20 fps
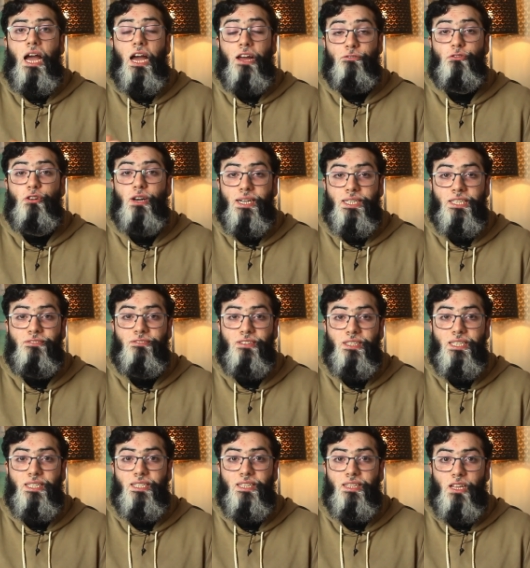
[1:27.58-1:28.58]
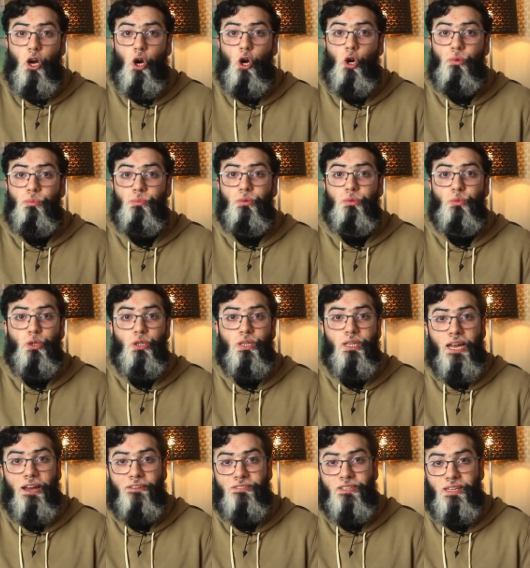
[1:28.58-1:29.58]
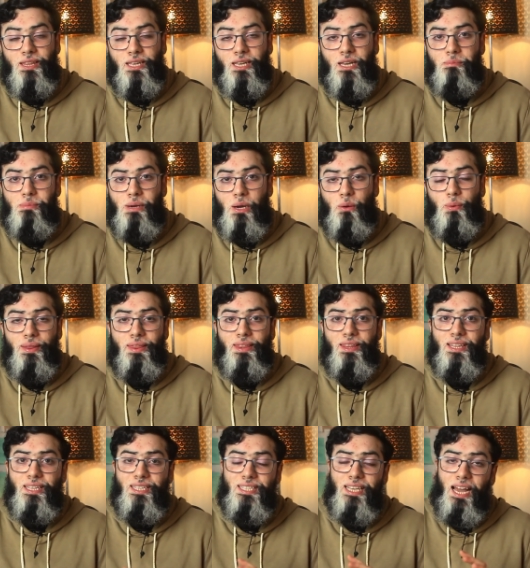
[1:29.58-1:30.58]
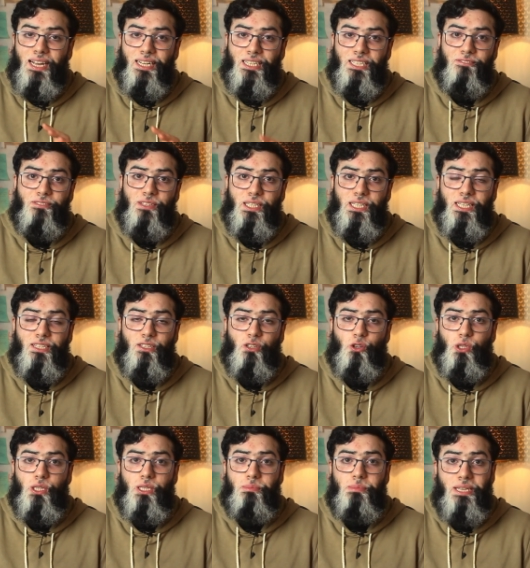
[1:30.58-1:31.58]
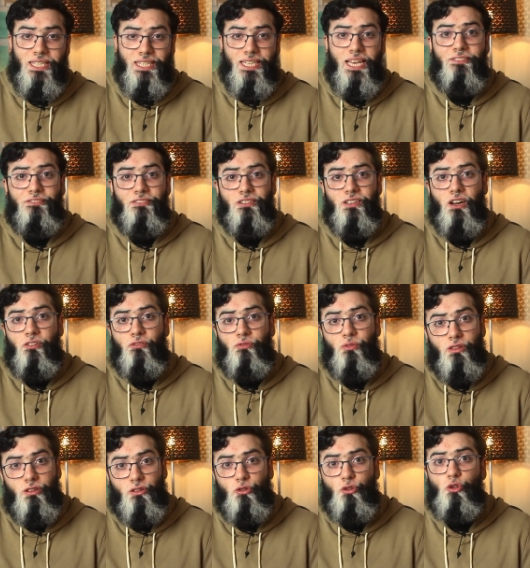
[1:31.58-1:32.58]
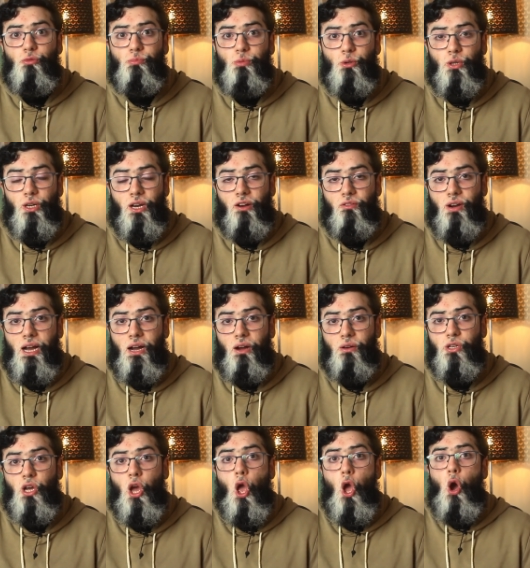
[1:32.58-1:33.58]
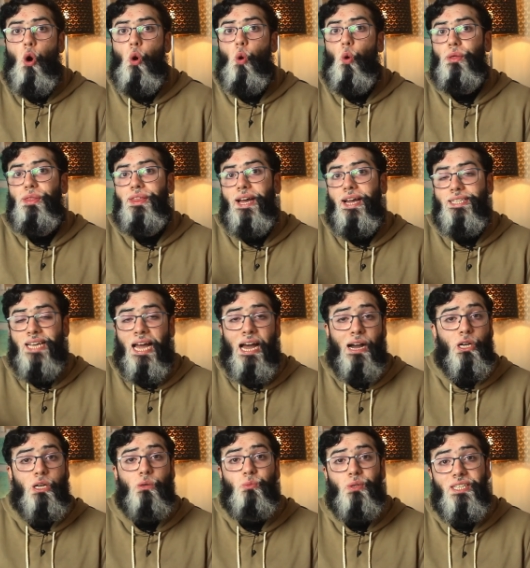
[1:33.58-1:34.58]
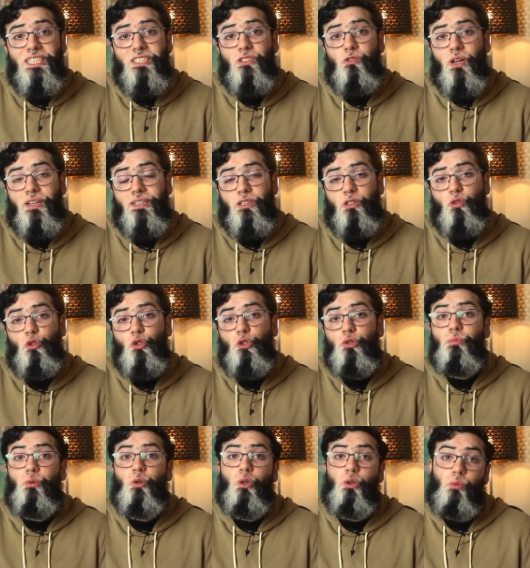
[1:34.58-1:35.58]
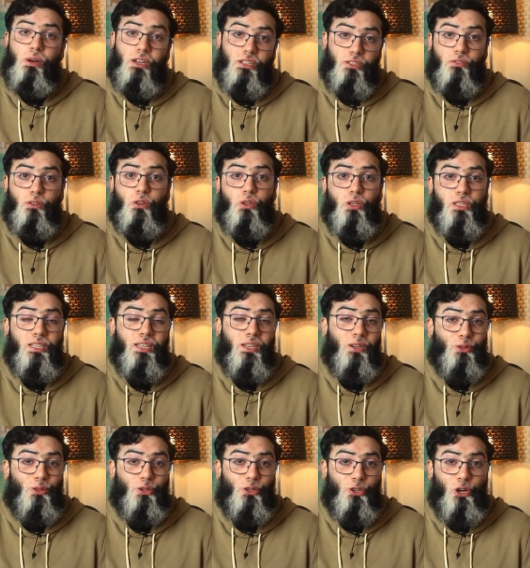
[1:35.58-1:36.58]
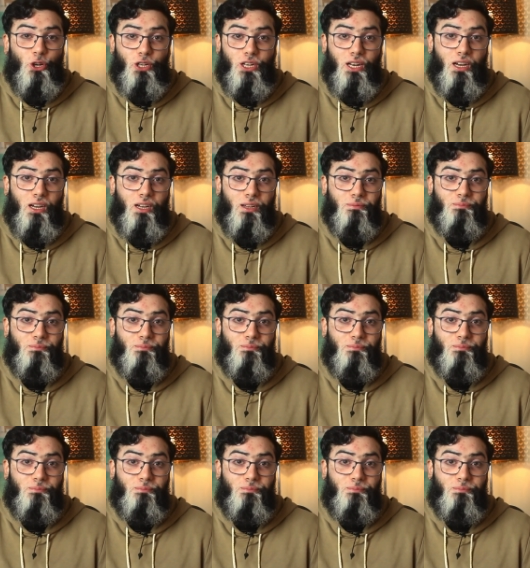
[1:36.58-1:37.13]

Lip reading: And for activities in the home, we wouldn't have to think about whether this activity is going to be safe enough with a newborn around, or that how can we distract the newborn whilst focusing on the toddler.